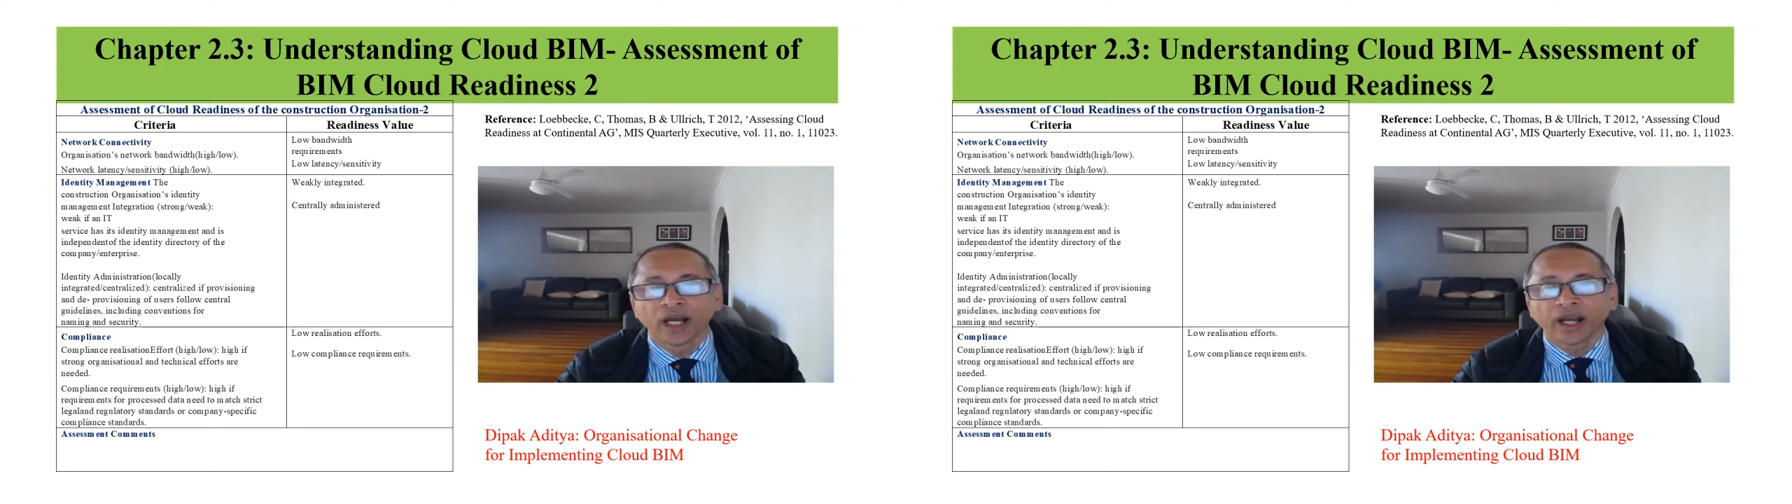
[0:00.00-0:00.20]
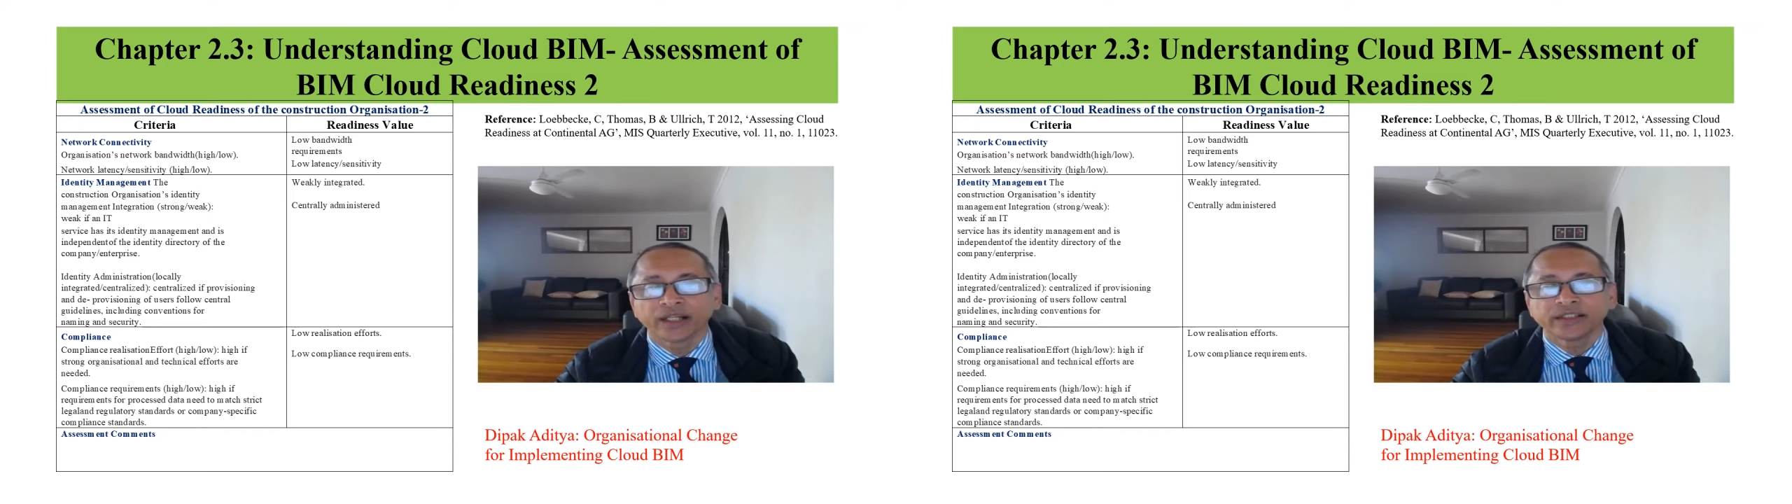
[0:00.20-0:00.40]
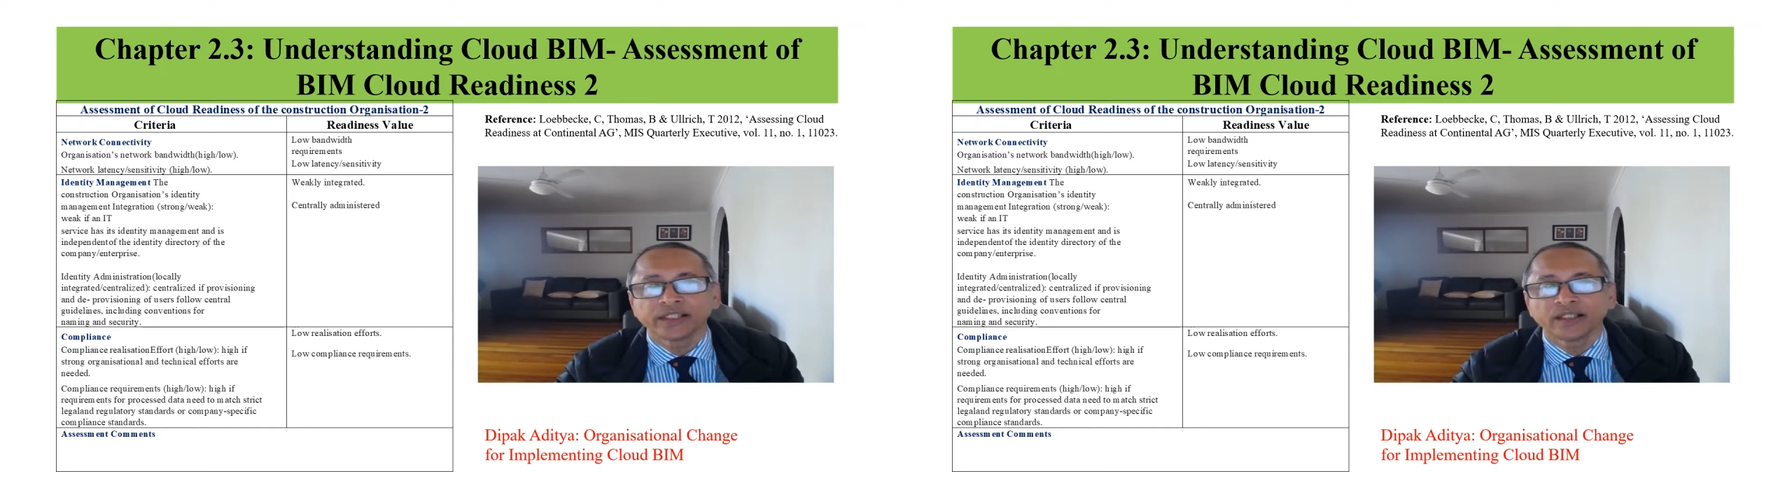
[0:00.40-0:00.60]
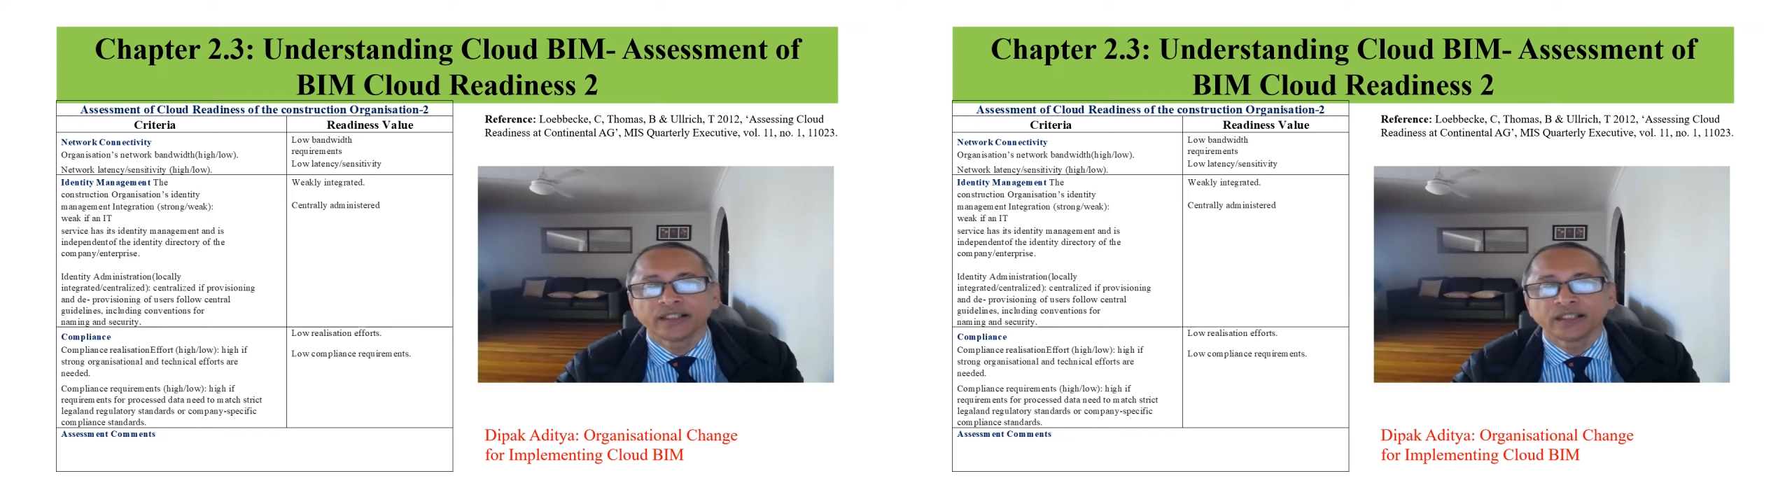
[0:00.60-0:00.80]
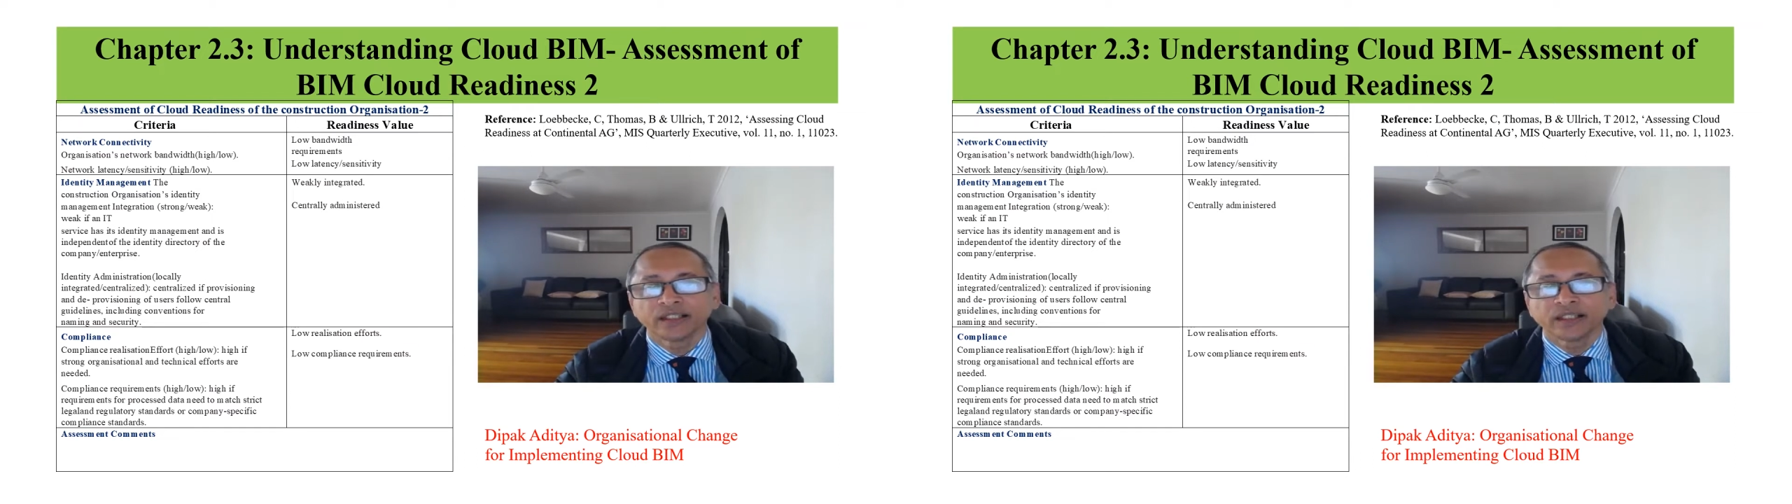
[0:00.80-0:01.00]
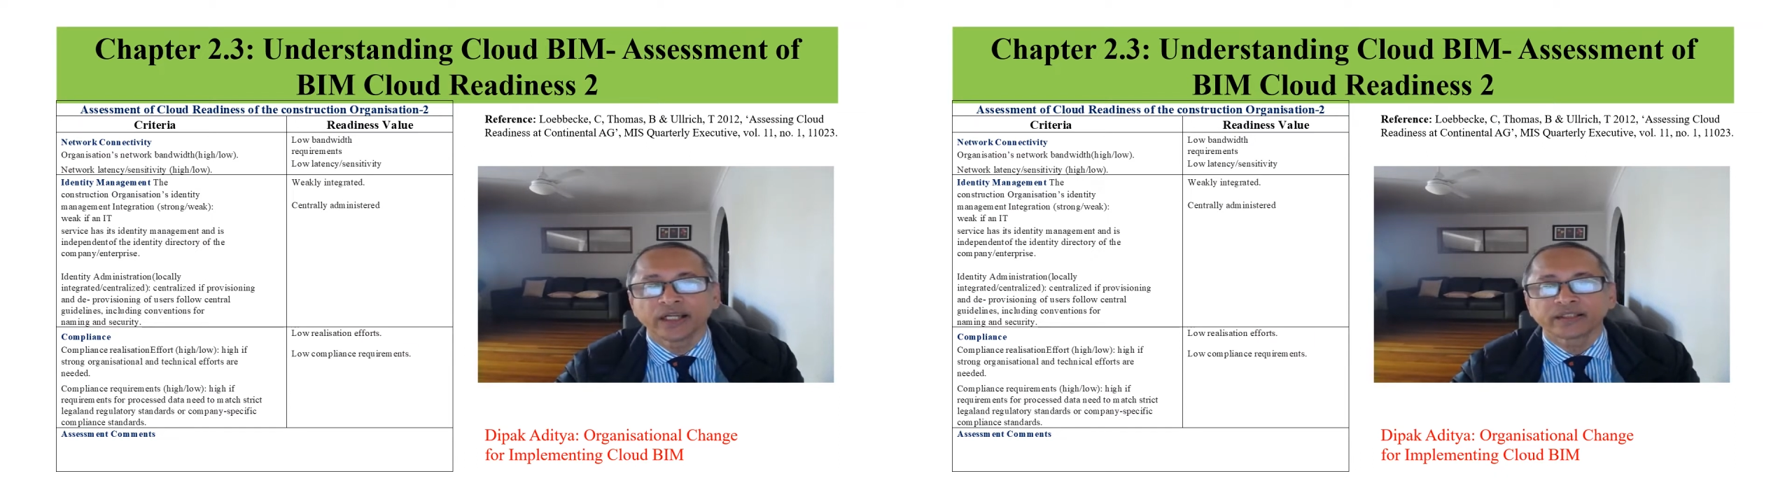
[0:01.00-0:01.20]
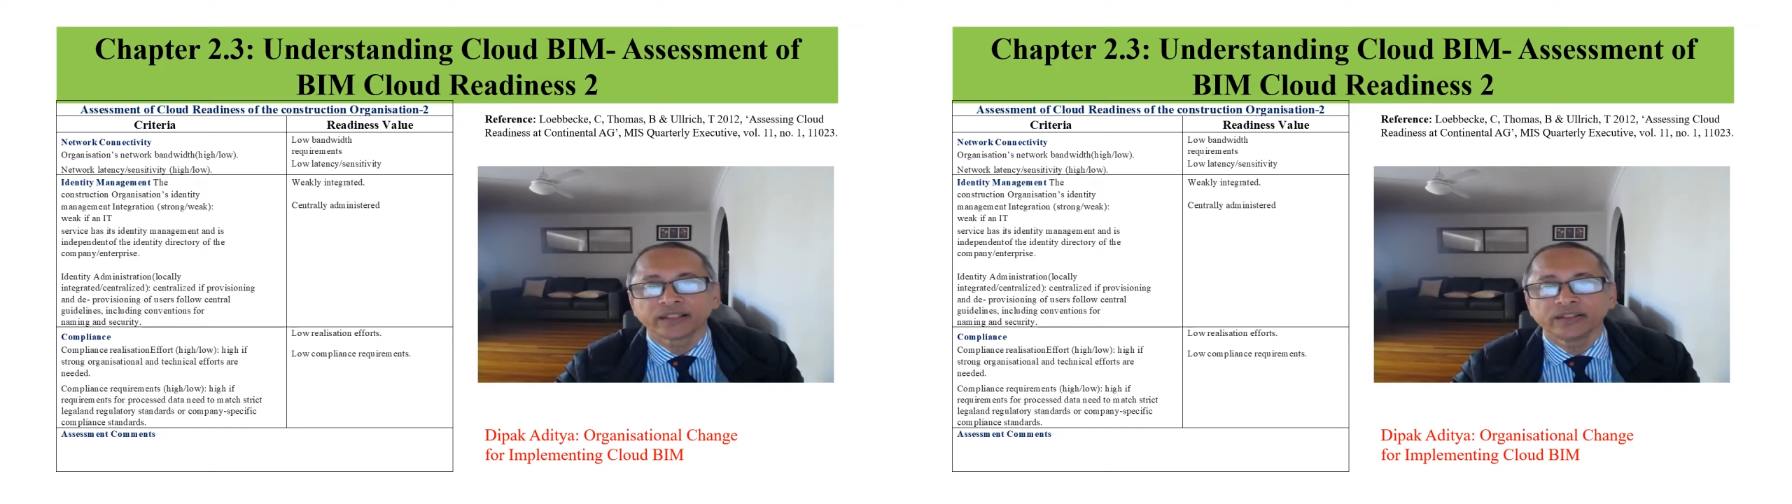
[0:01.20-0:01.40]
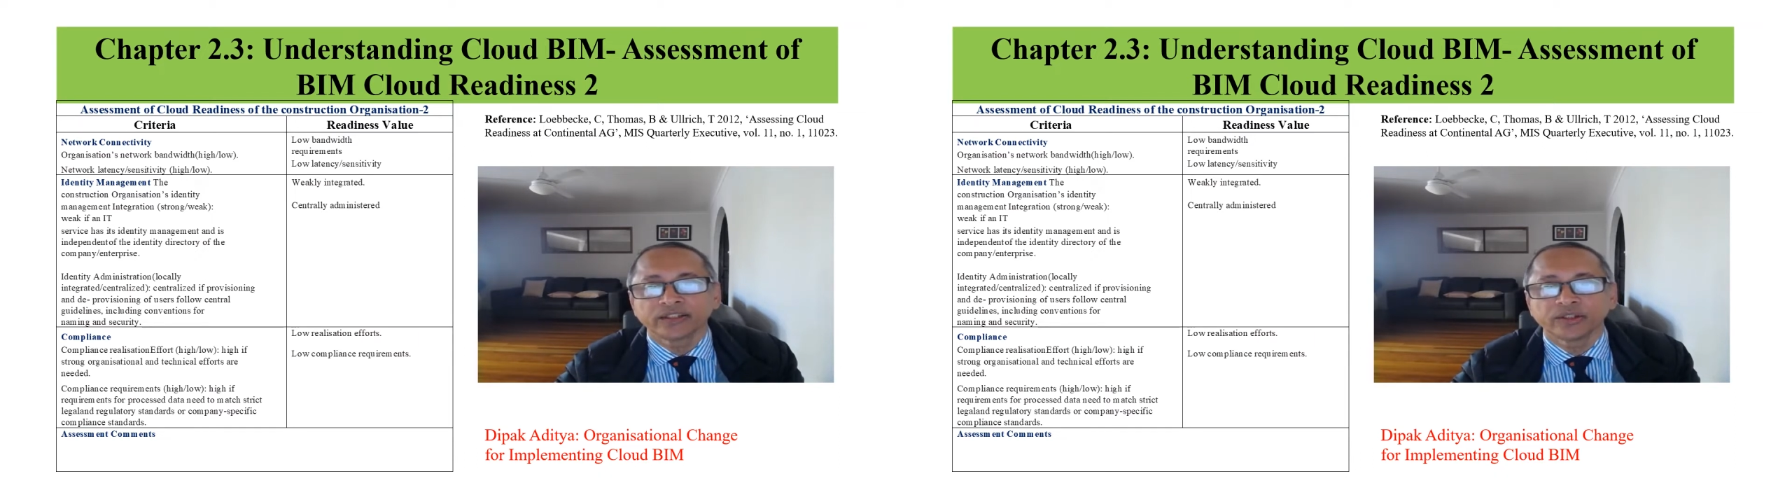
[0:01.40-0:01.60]
Ideally,
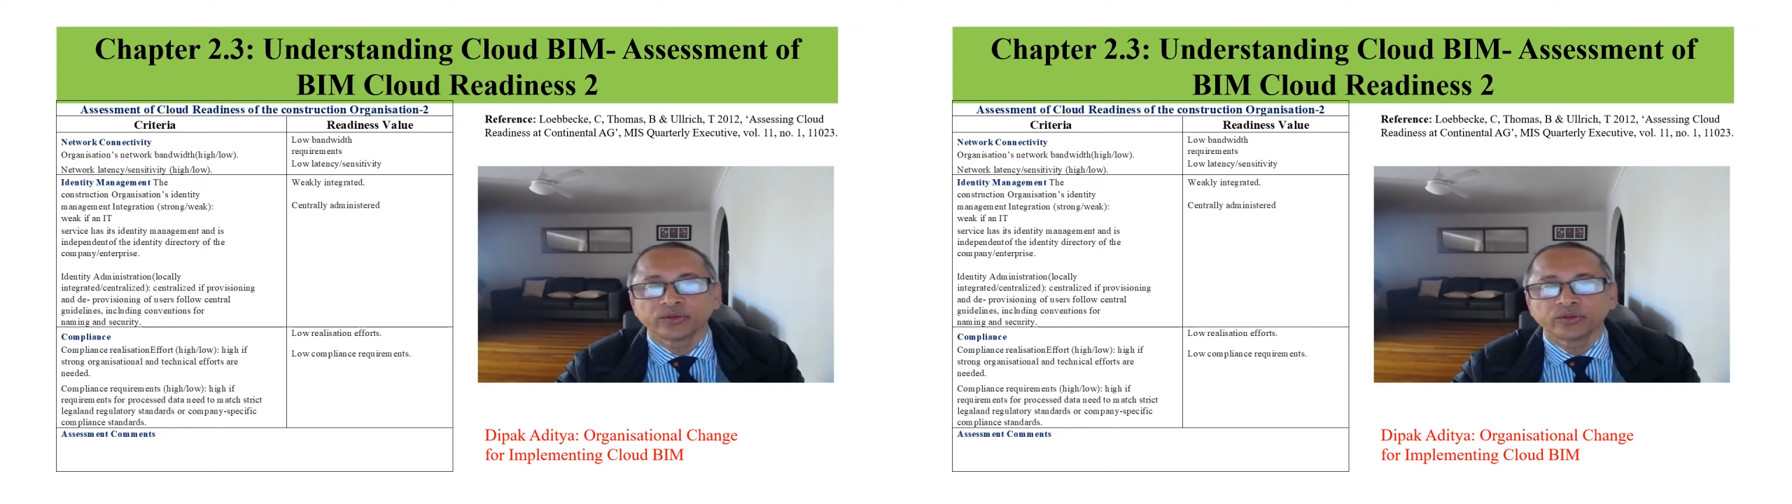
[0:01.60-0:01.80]
latency